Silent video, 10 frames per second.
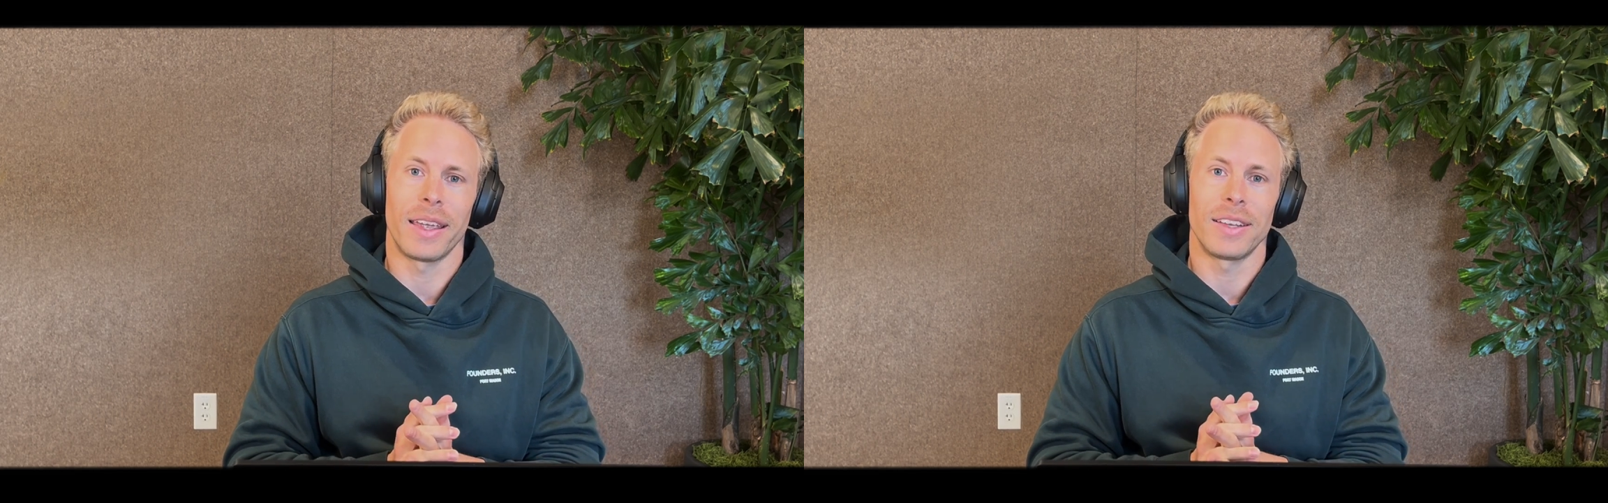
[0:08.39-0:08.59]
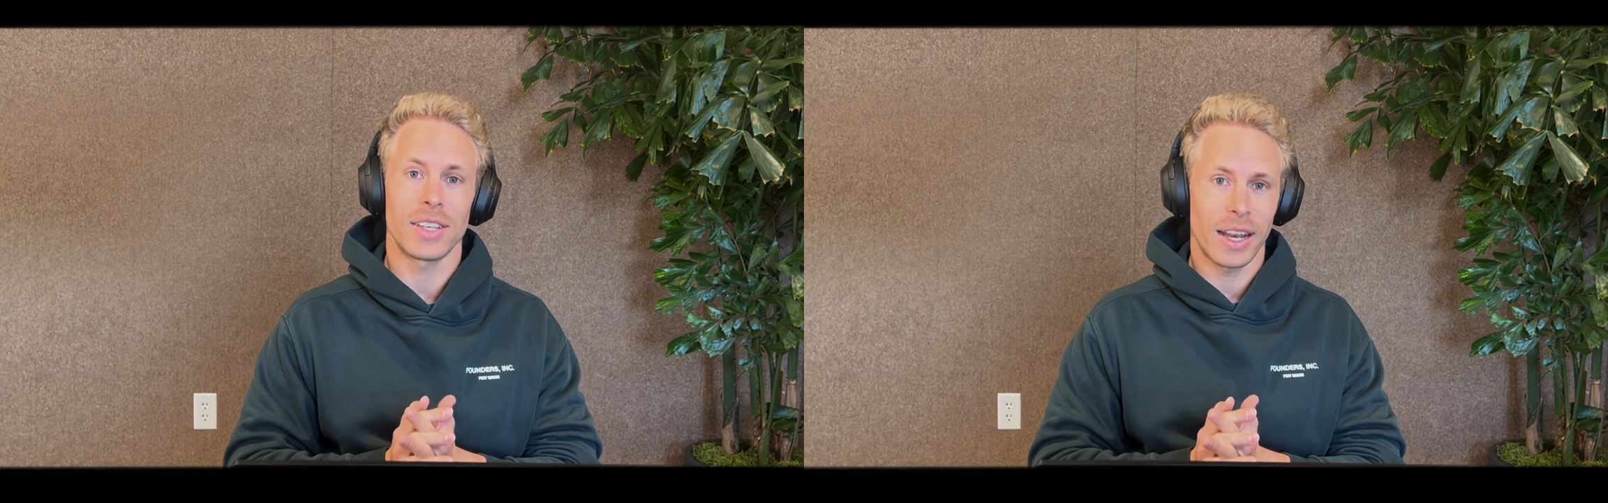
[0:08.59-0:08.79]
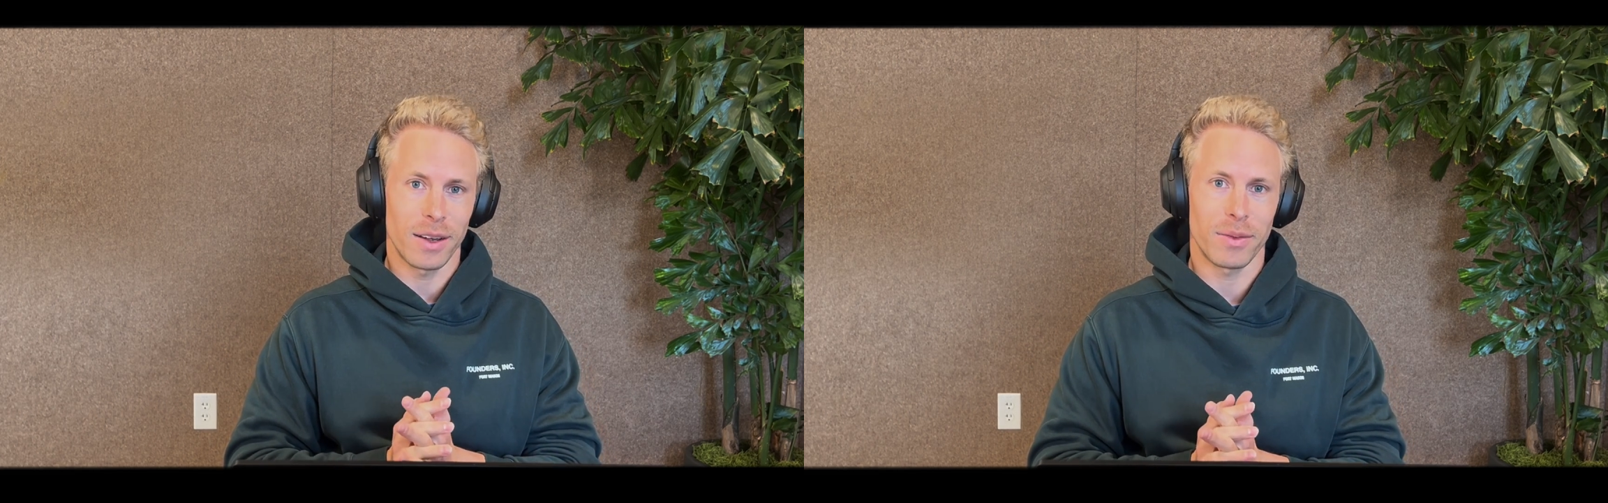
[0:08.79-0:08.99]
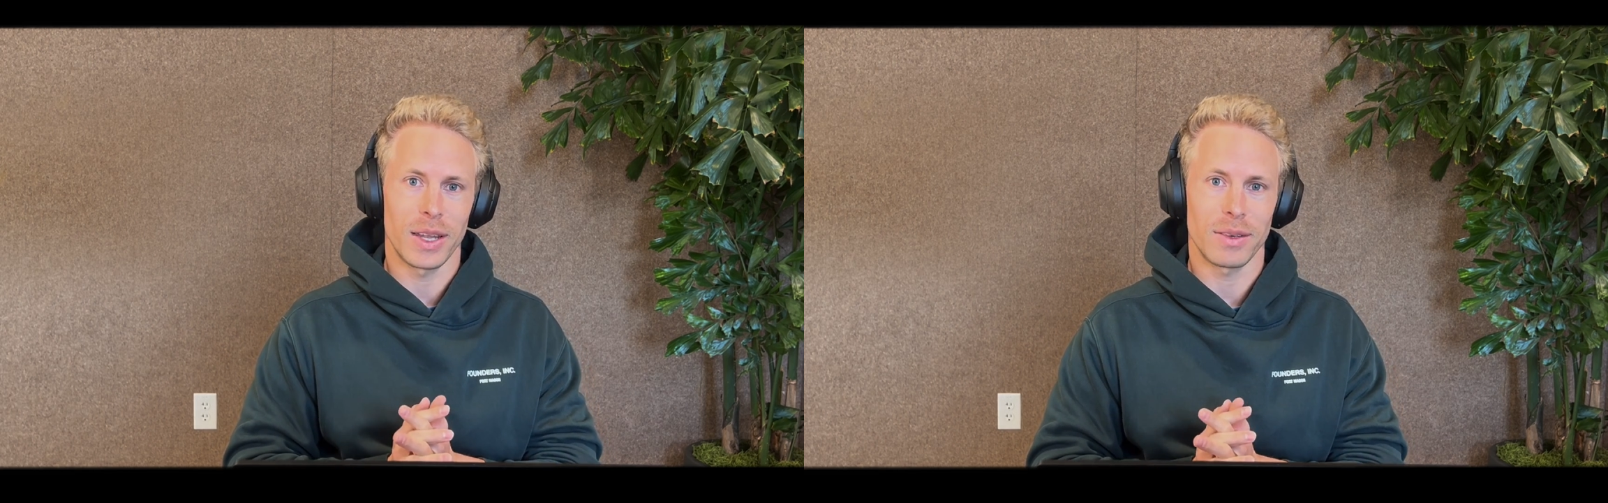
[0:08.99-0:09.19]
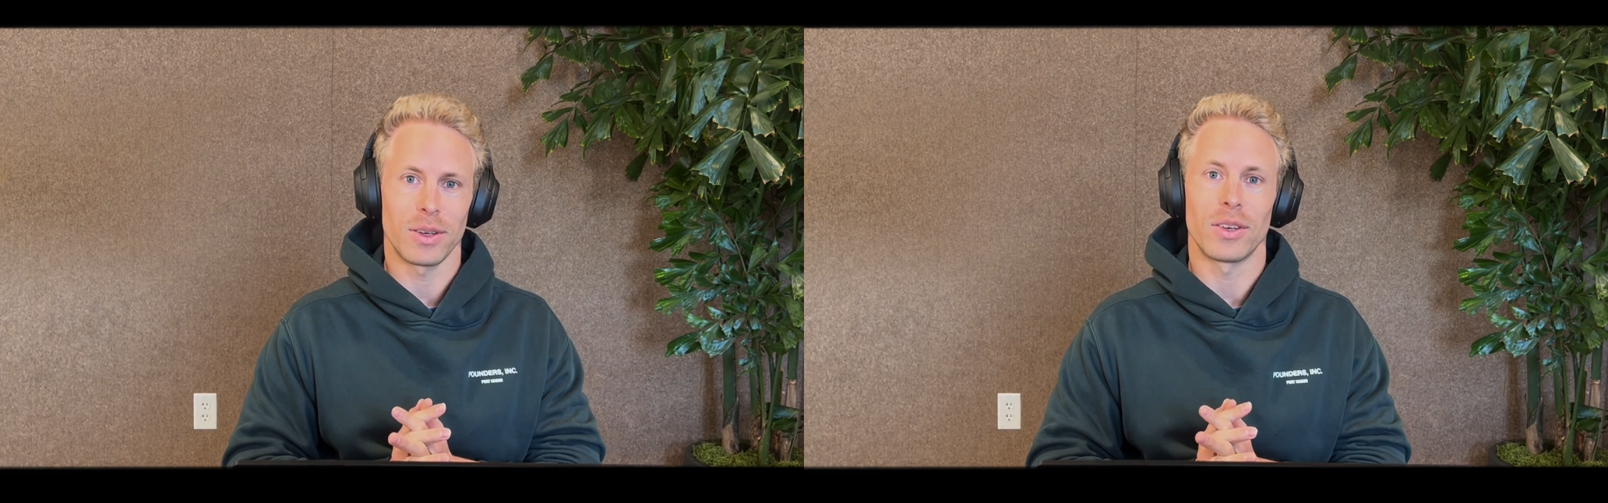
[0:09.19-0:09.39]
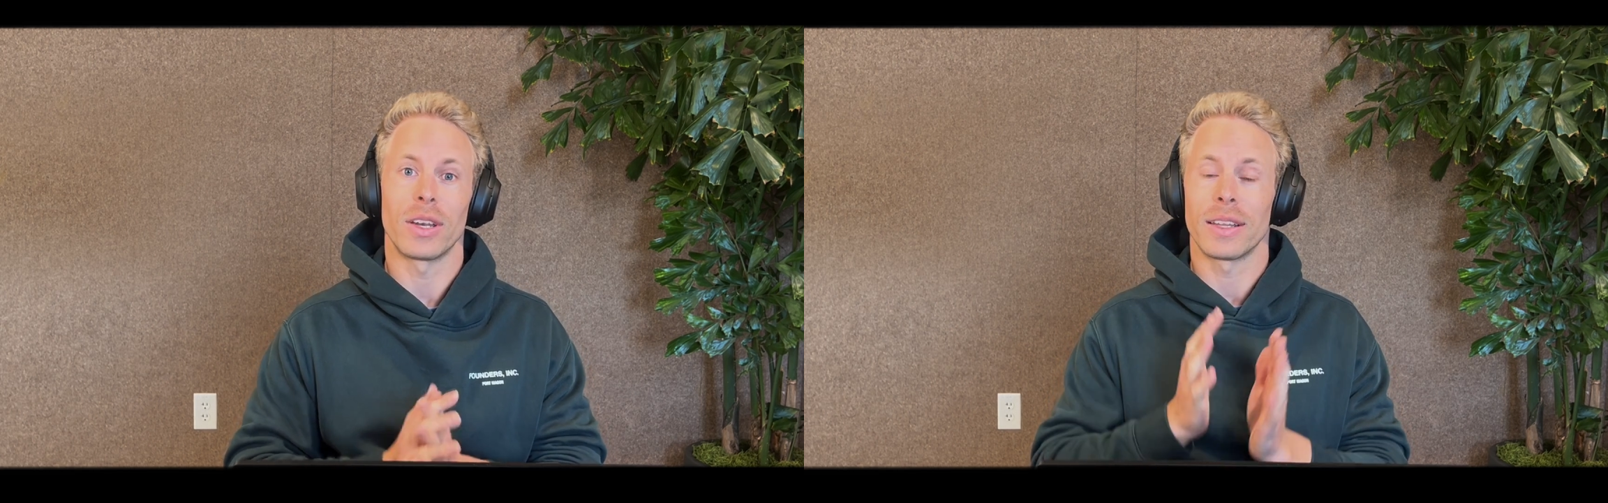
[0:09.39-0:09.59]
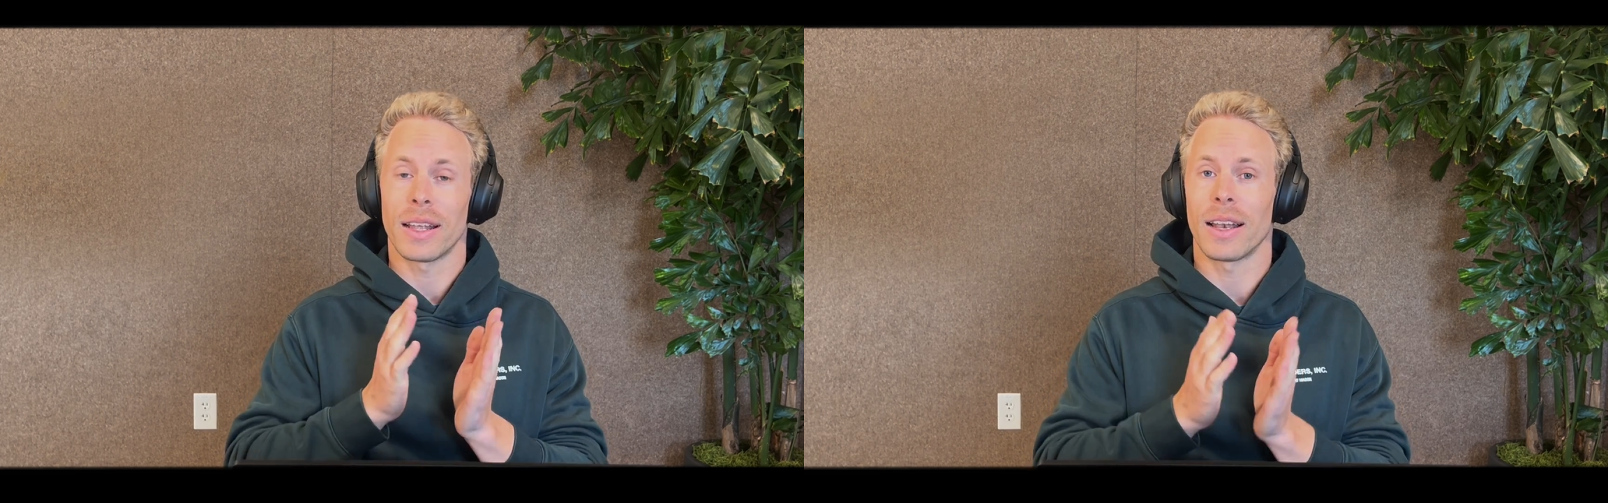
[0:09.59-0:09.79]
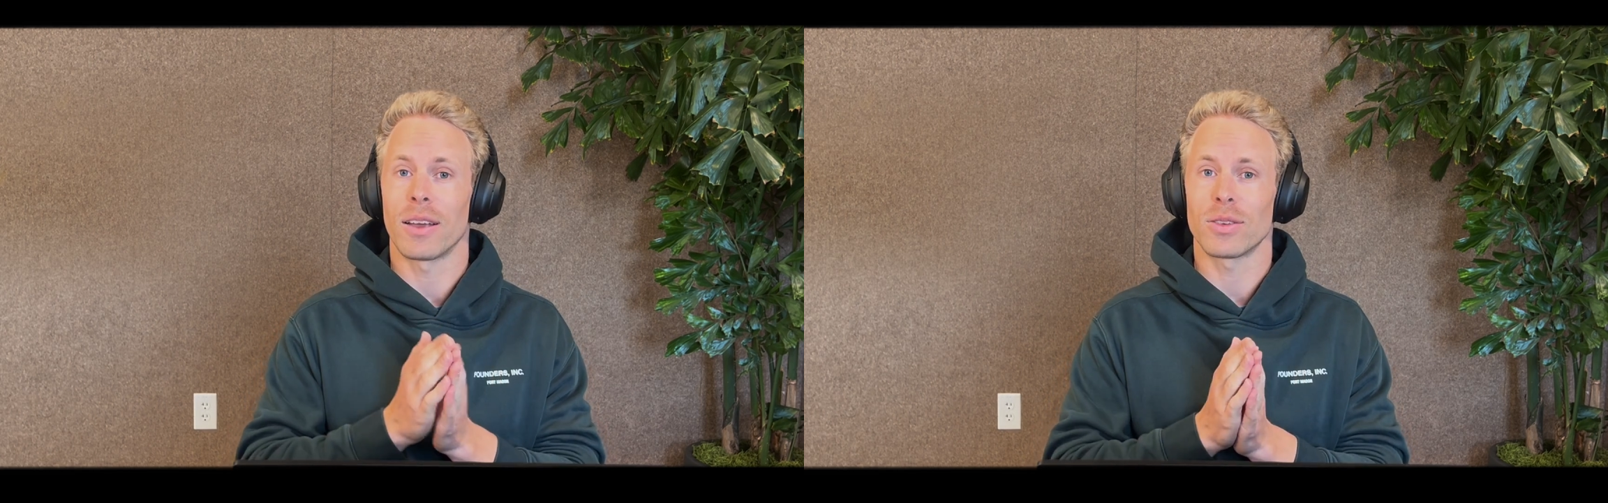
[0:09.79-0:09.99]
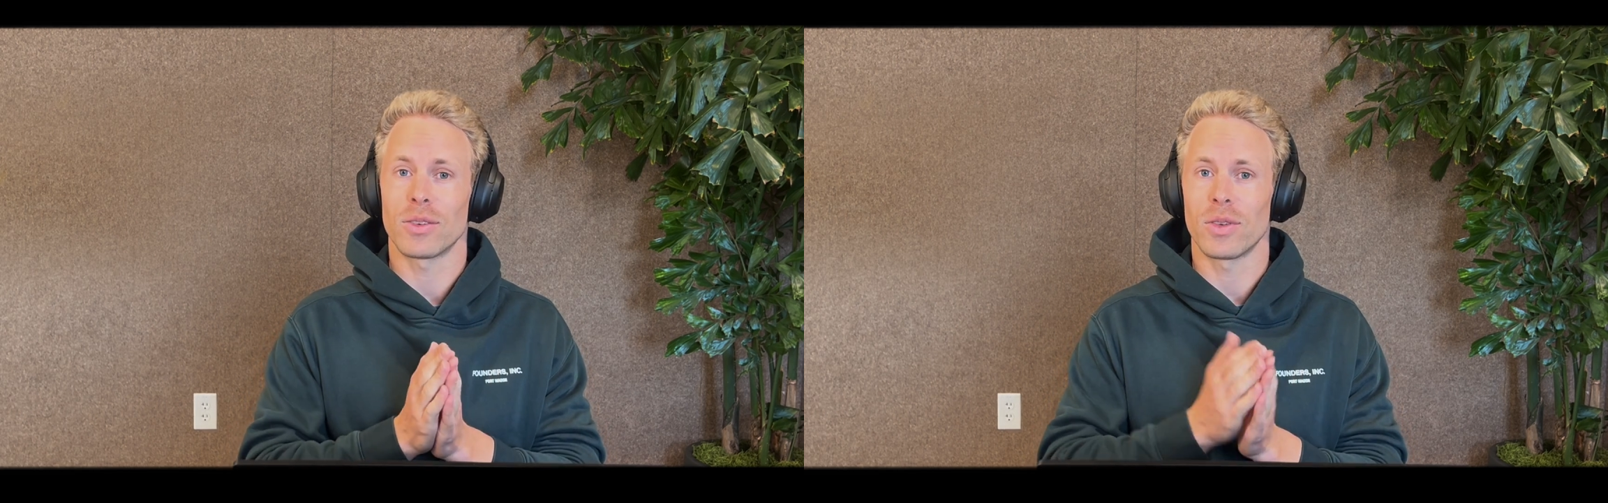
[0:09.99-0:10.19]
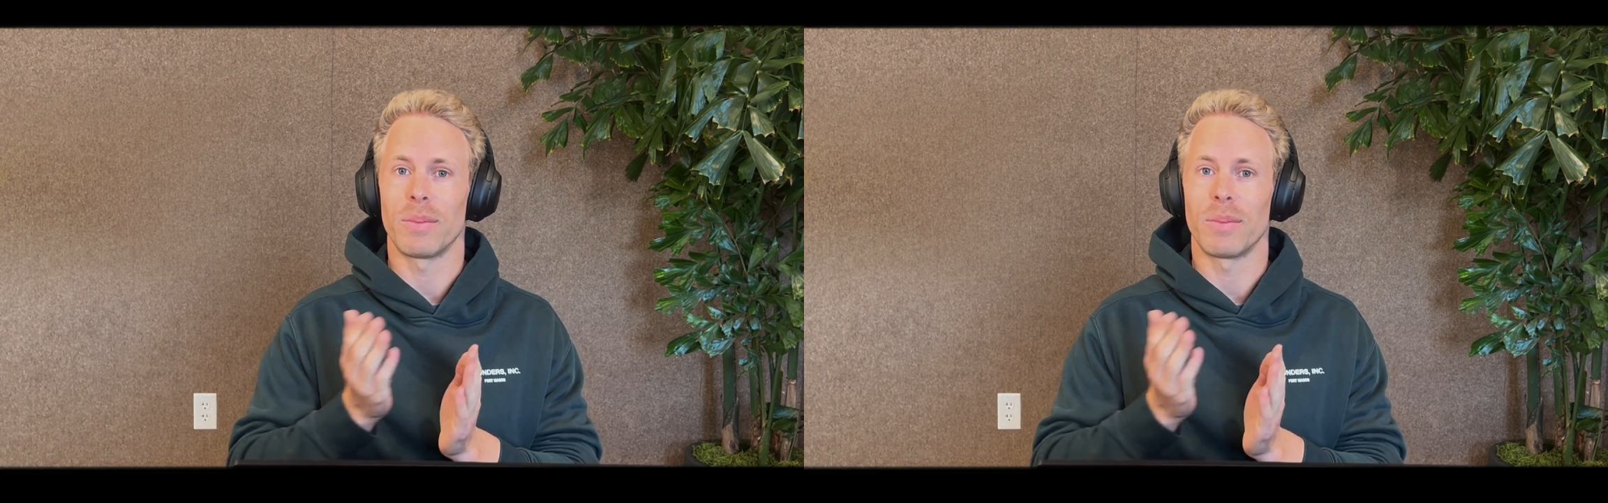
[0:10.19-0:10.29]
a chat interface for Unity that allows you to